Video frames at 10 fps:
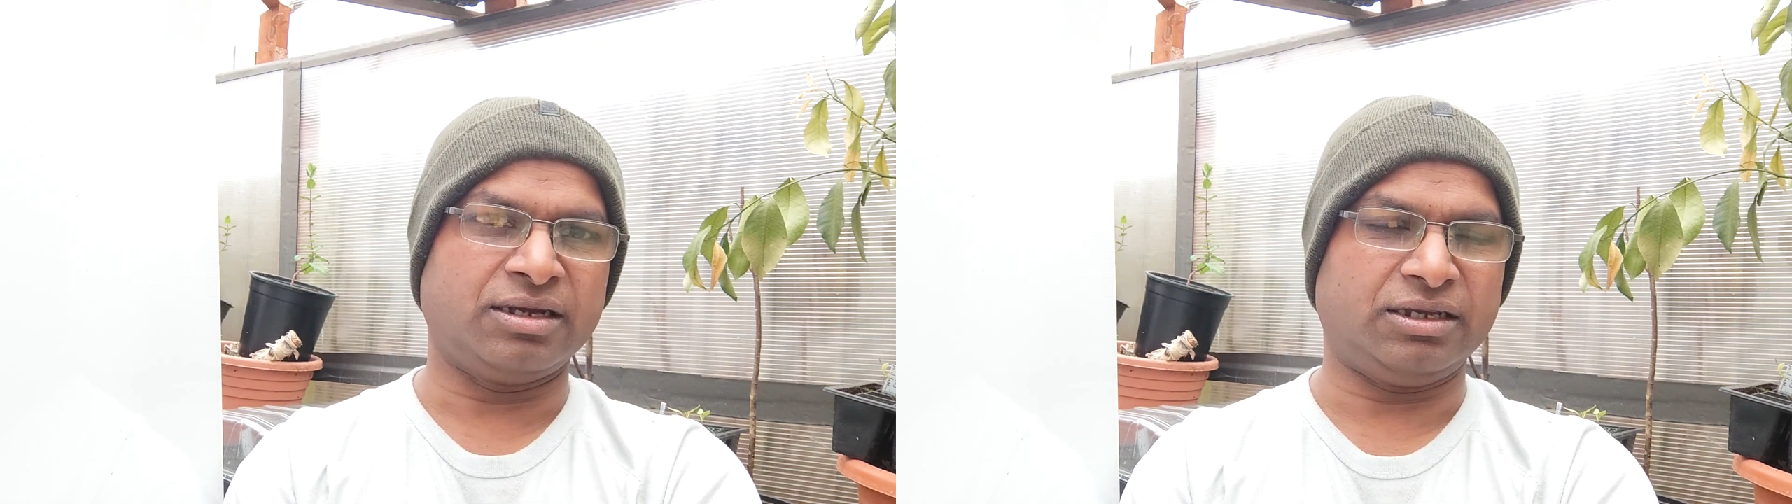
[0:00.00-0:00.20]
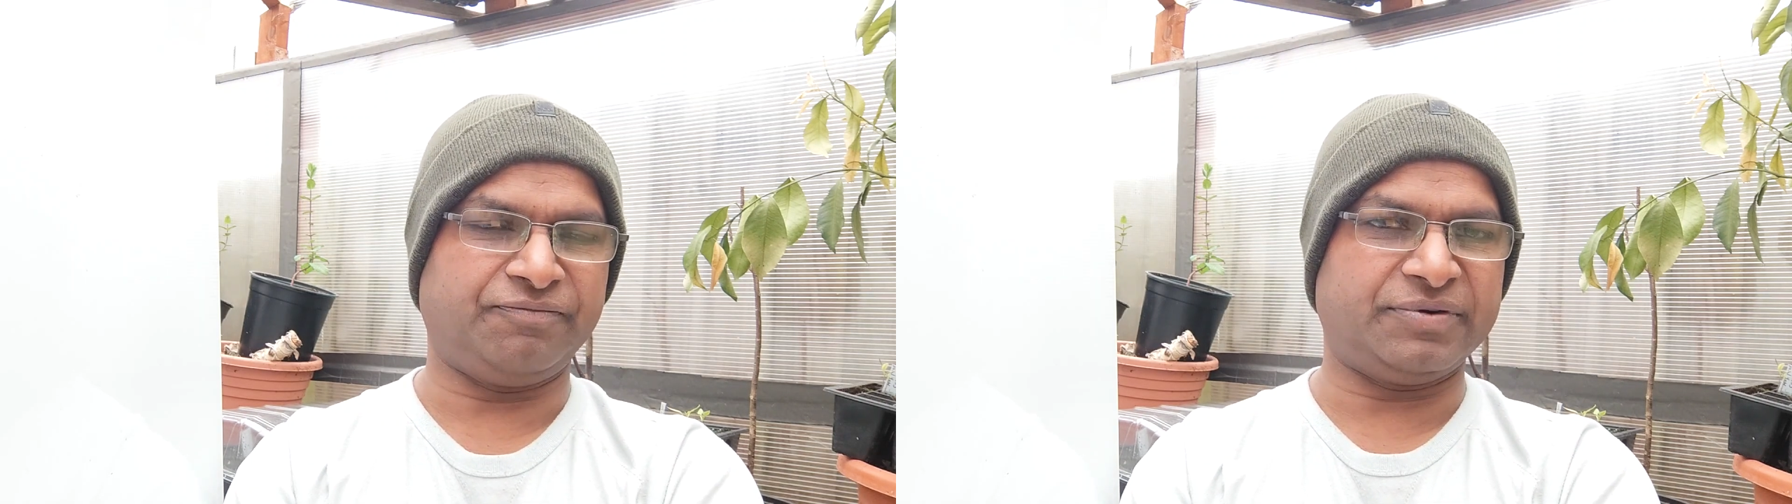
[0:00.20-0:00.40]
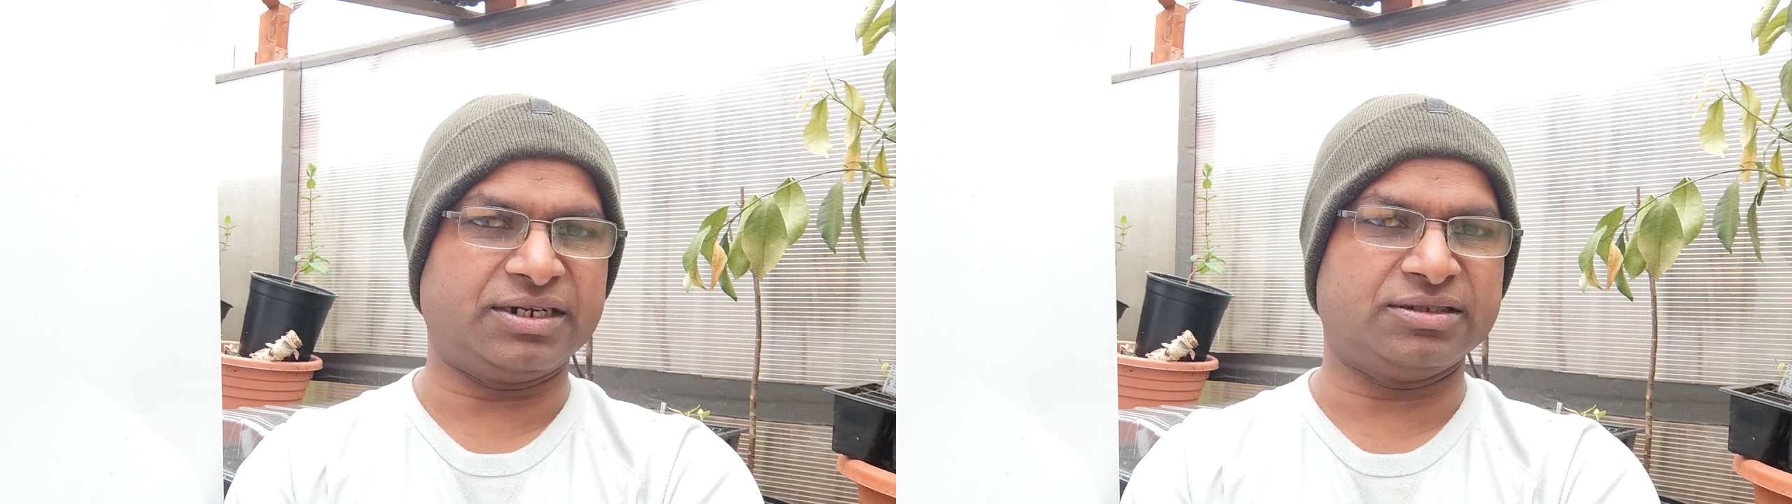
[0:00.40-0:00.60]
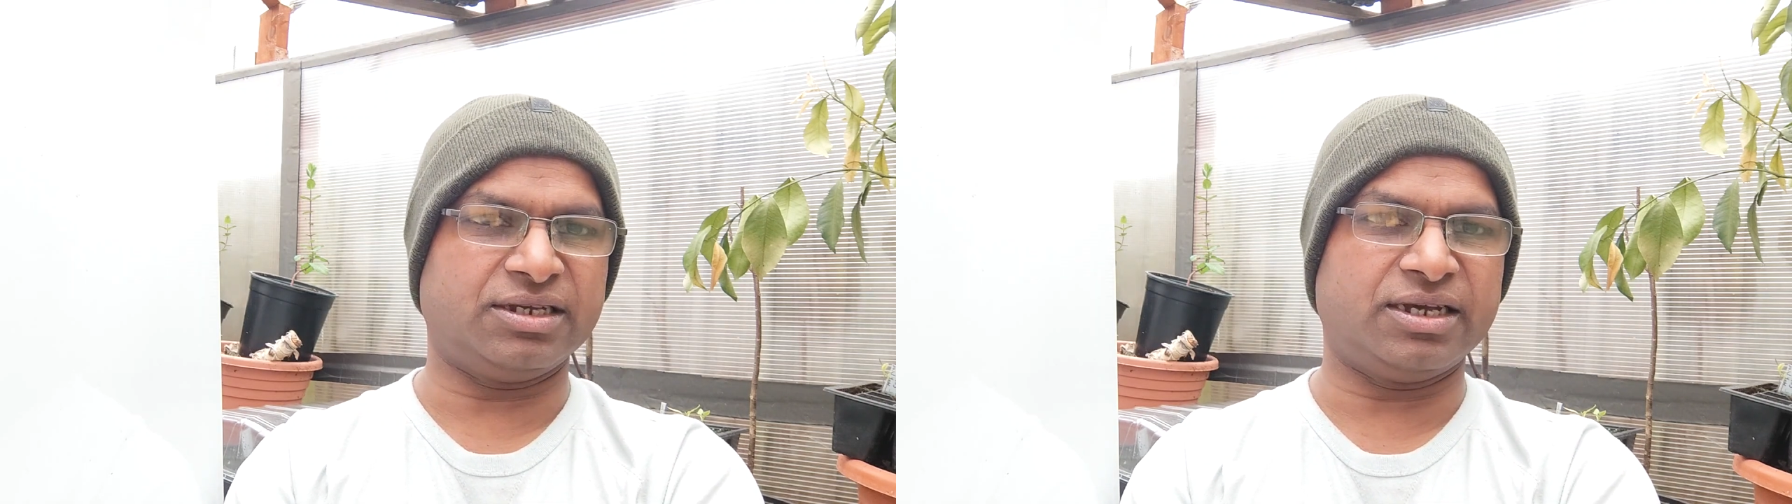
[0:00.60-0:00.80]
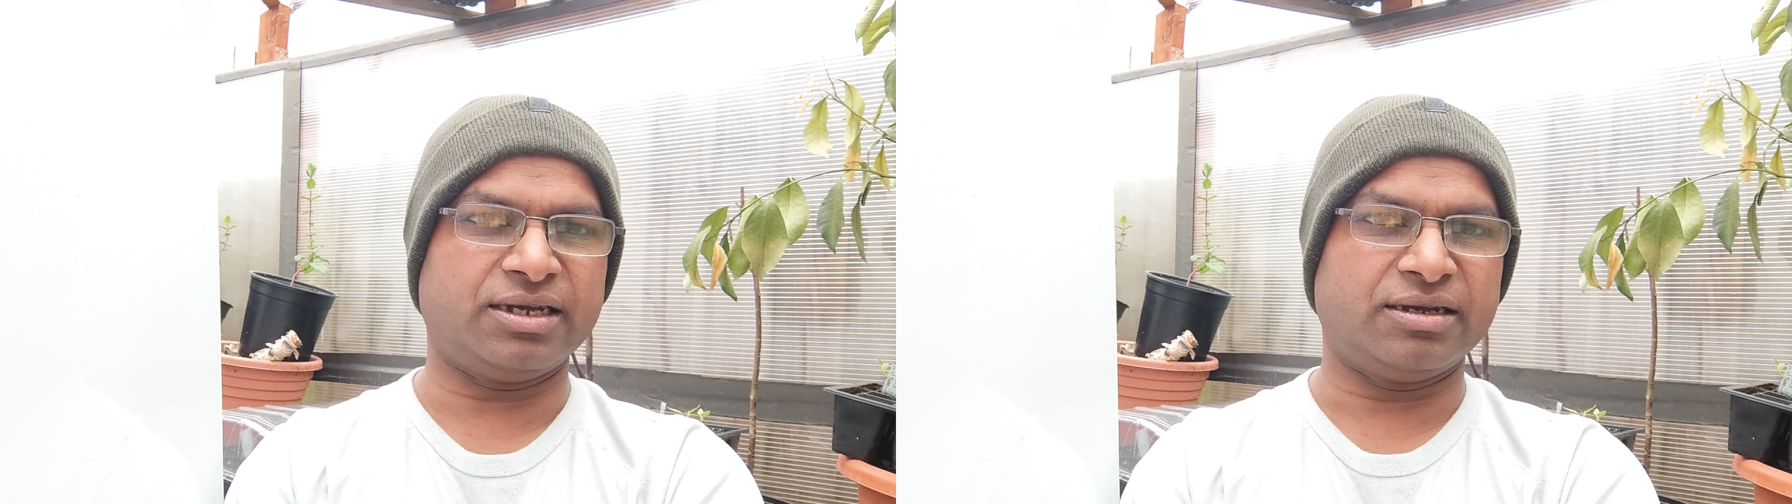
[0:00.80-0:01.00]
If it
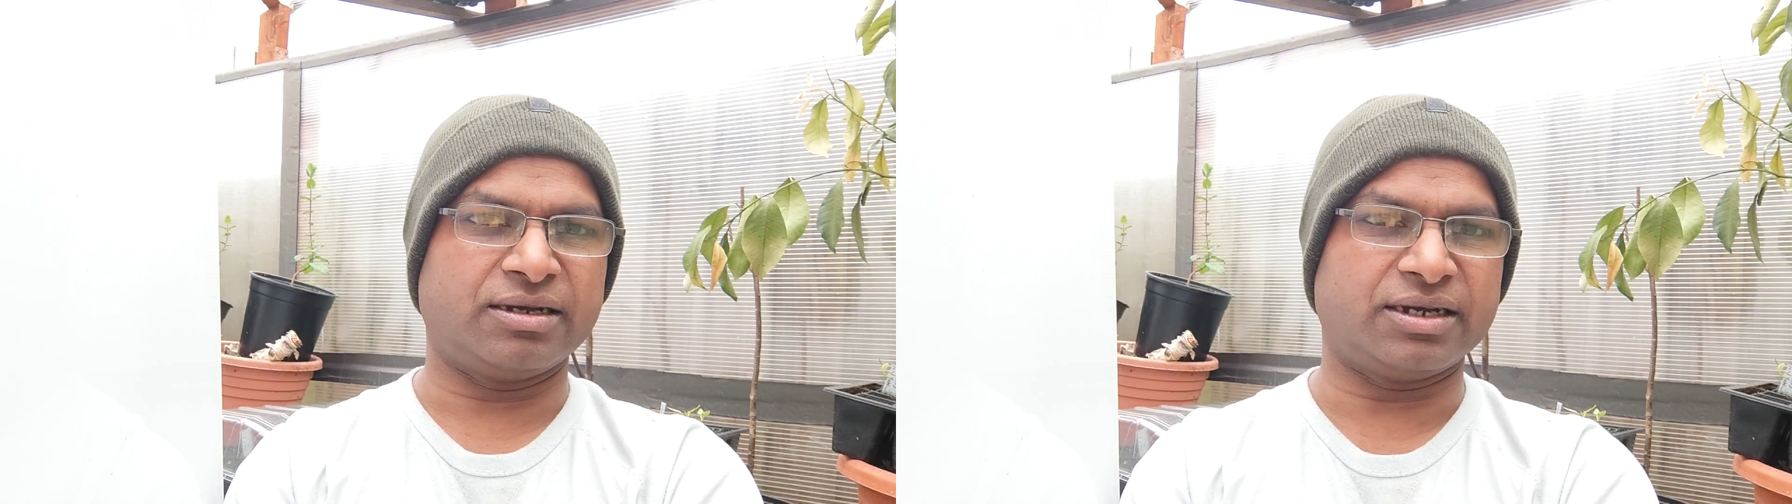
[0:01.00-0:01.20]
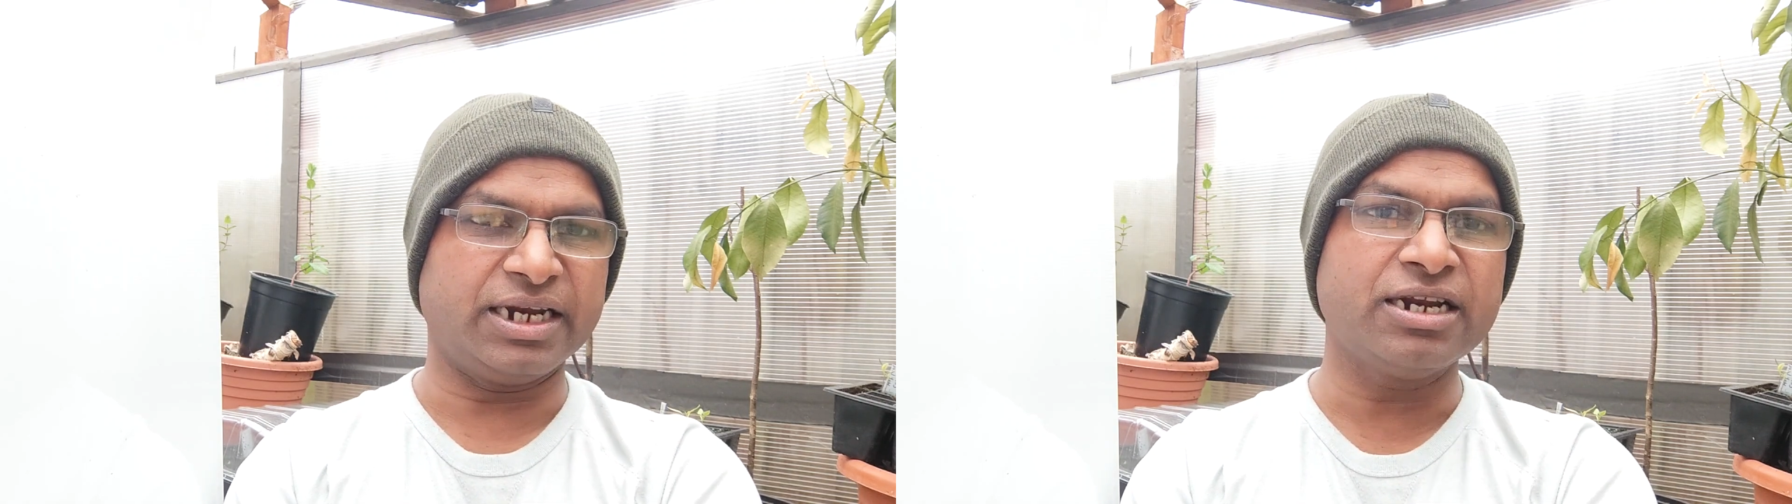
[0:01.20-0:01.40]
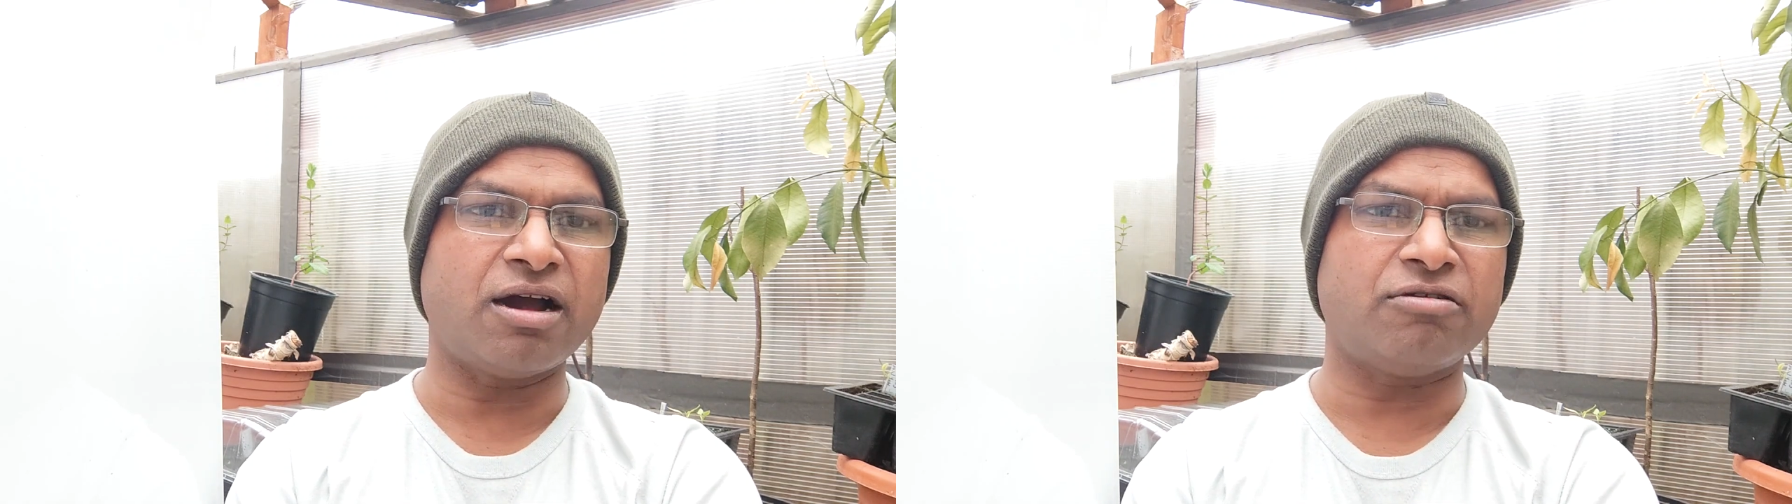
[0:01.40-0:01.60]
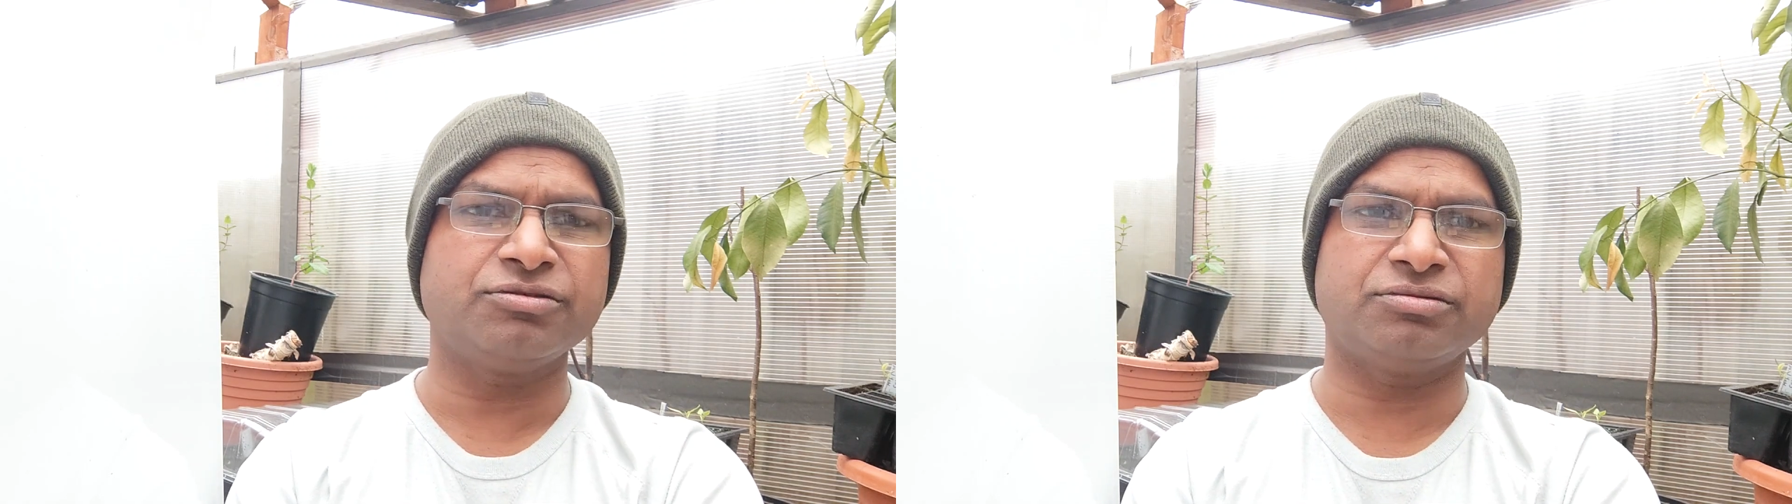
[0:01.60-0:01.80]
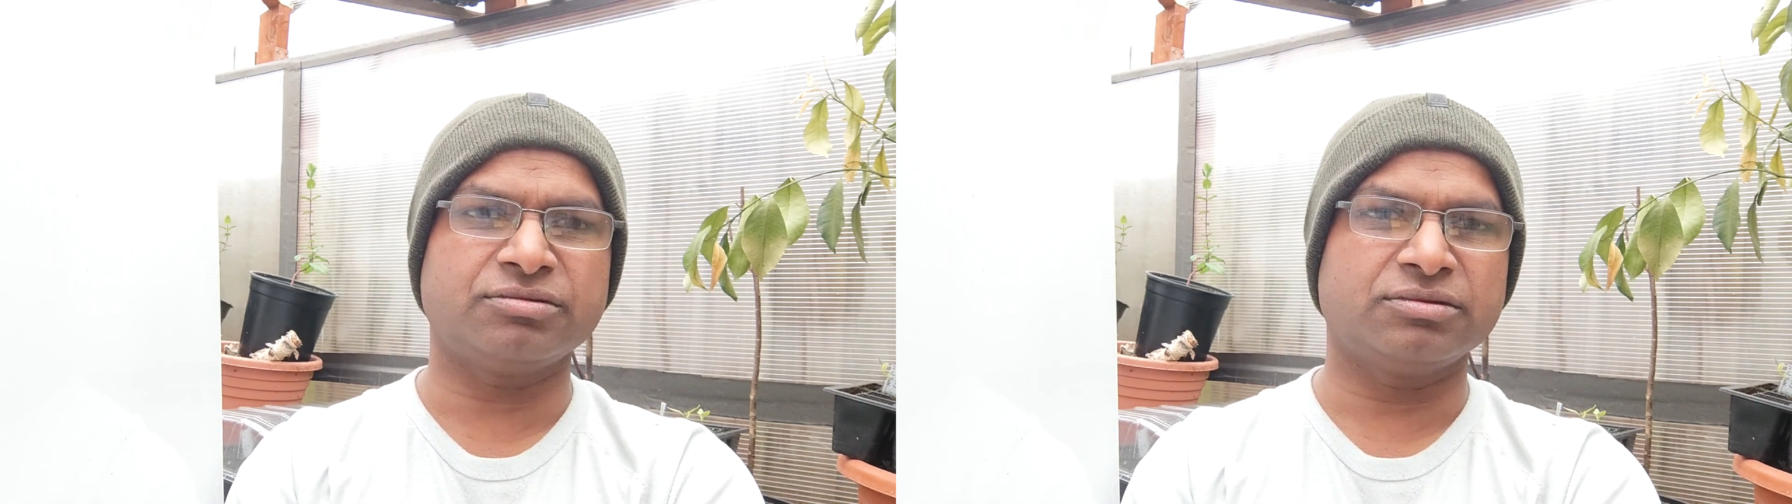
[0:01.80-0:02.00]
is
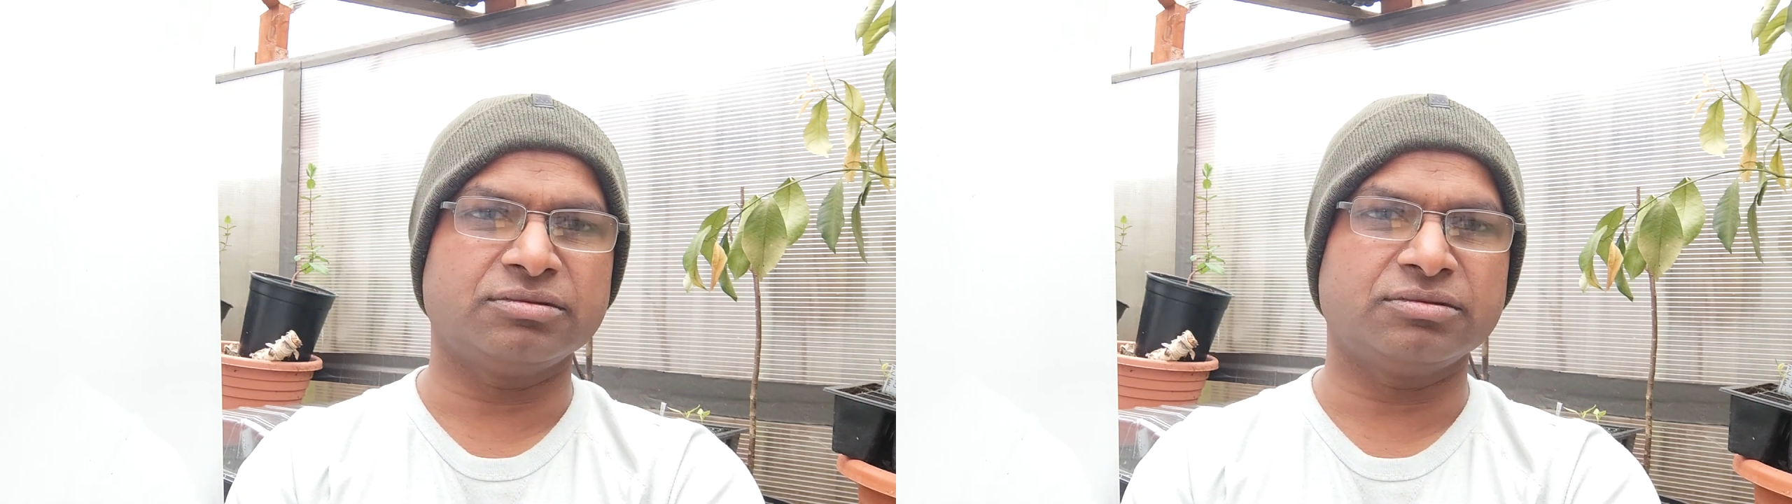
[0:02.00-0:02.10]
greenhouse,